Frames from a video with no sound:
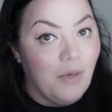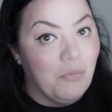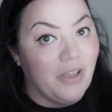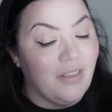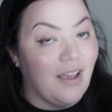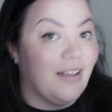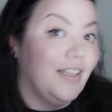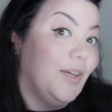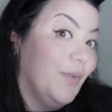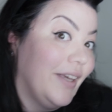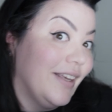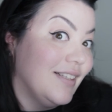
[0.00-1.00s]
but luckily
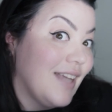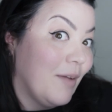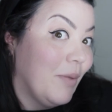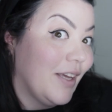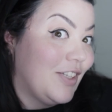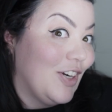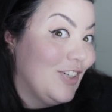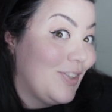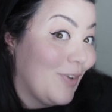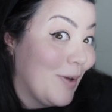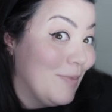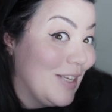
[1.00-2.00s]
we can take pictures
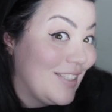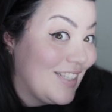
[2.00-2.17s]
from the